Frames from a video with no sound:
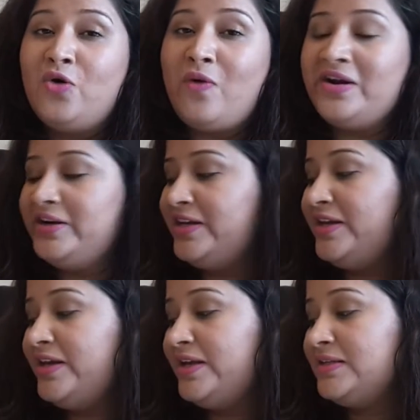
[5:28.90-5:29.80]

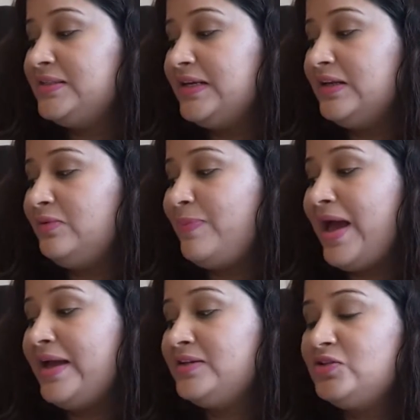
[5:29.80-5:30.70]
quantity in single
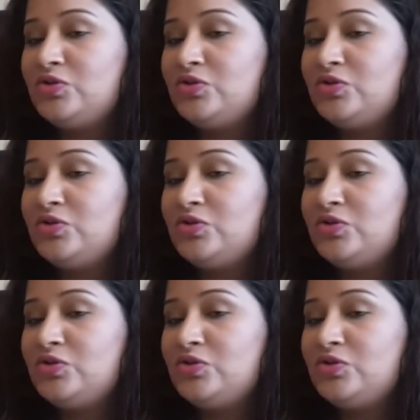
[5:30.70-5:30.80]
pan.